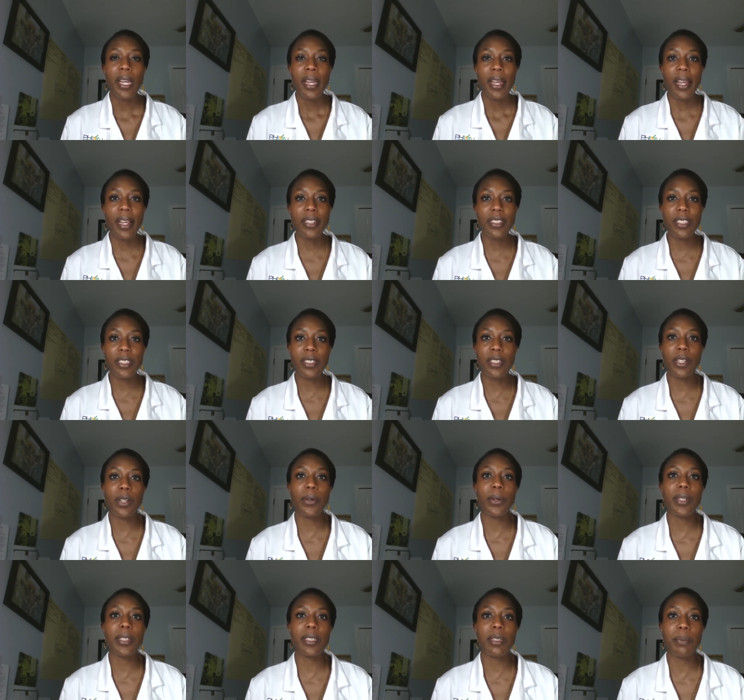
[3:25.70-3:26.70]
it just
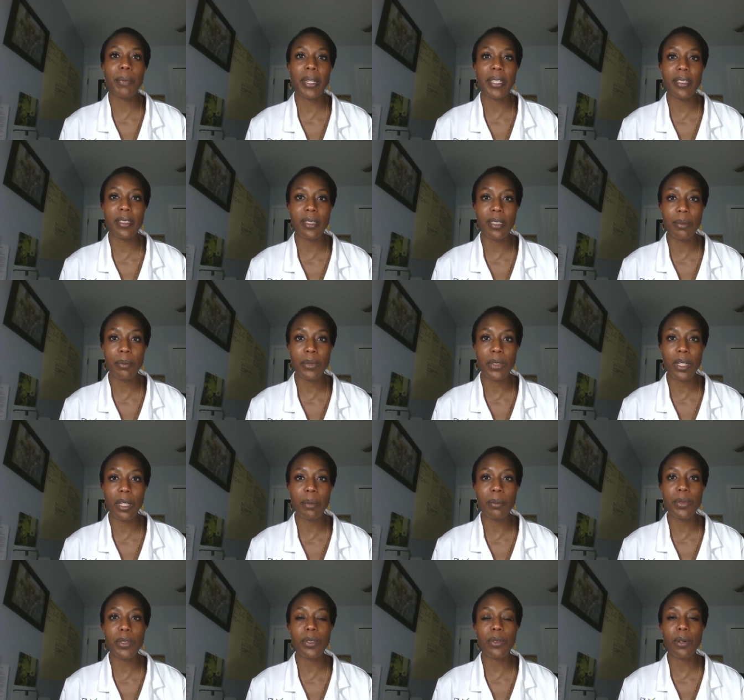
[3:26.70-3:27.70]
decreased my
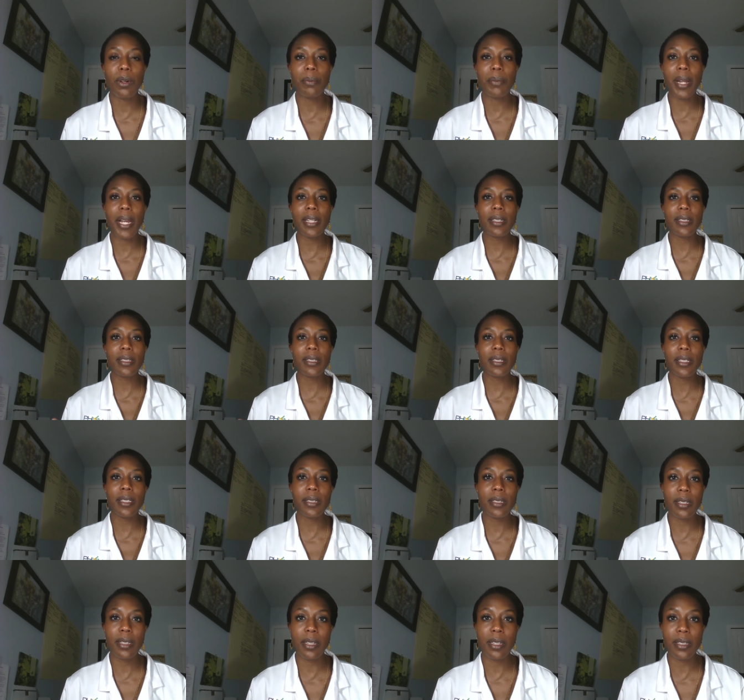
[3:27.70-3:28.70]
symptoms. So I'm not
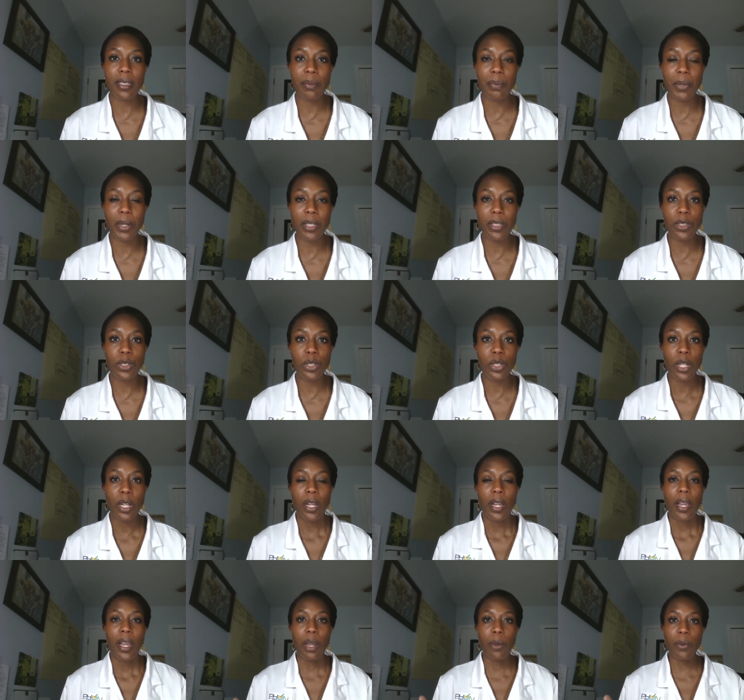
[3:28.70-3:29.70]
sneezing as much
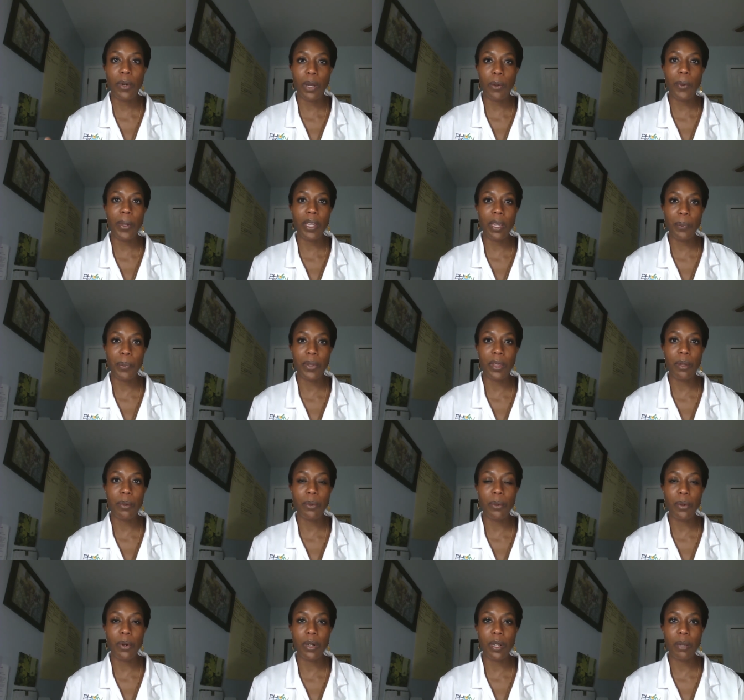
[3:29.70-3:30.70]
and when I wake up in the
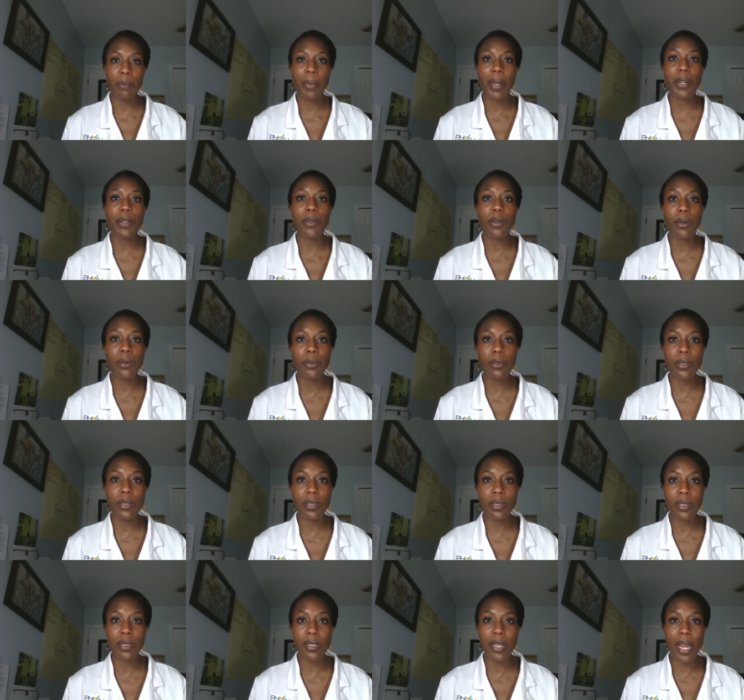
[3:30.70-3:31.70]
morning, my nose
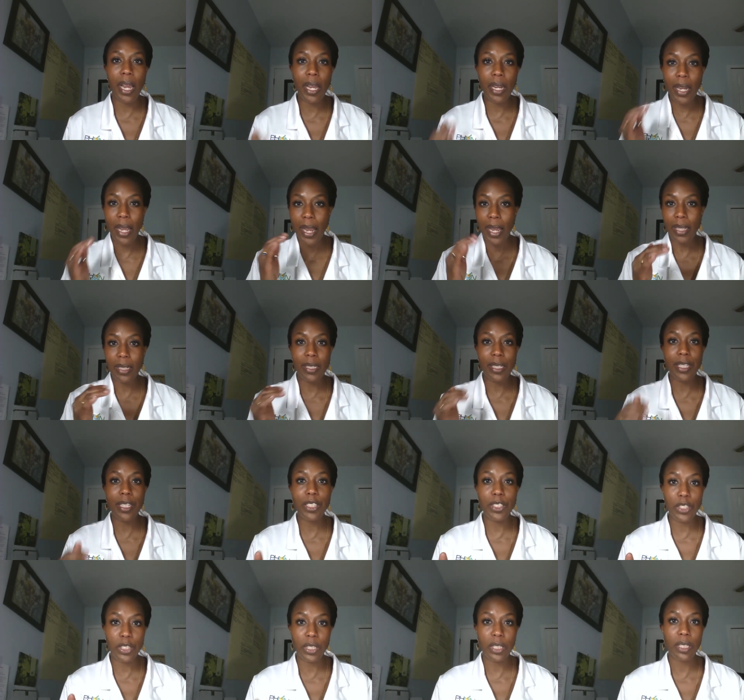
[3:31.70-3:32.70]
is not as
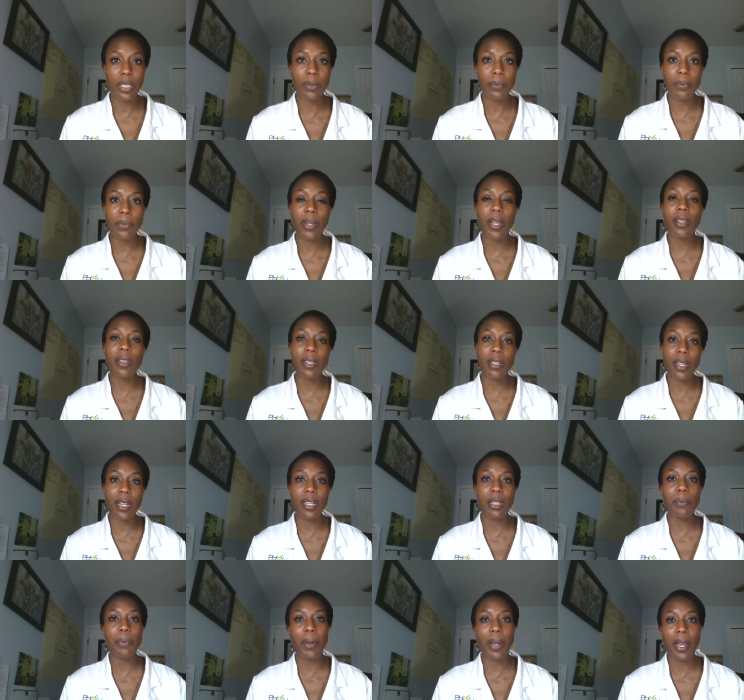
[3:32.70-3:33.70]
itchy and the
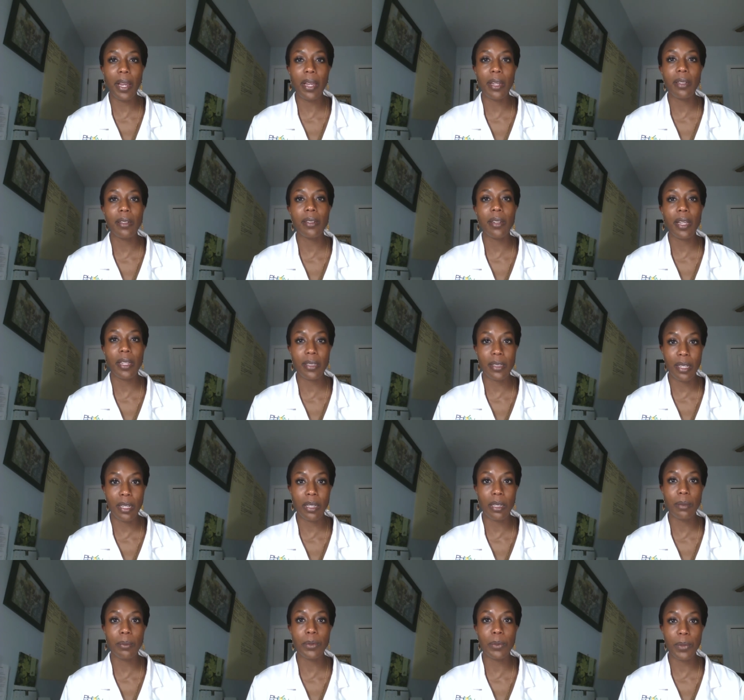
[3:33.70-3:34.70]
neti pot has
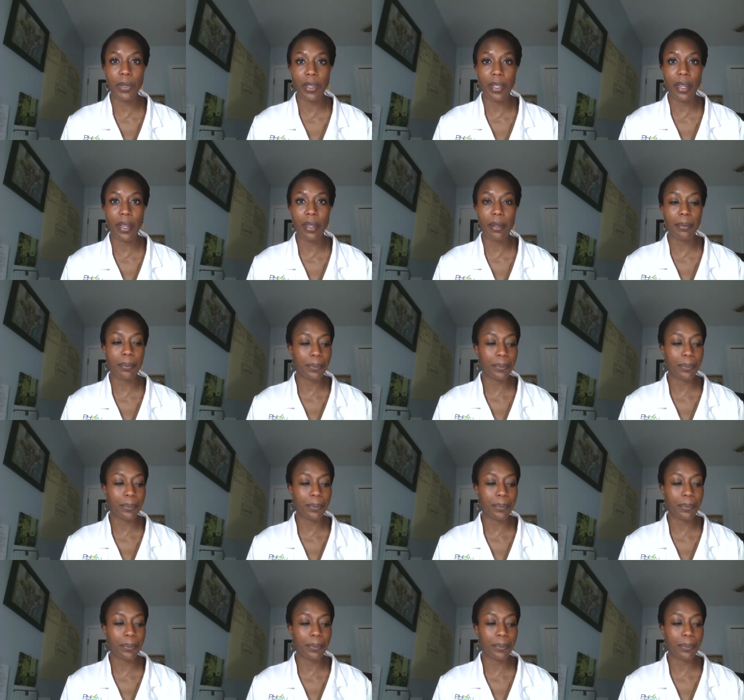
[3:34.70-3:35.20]
helped with that.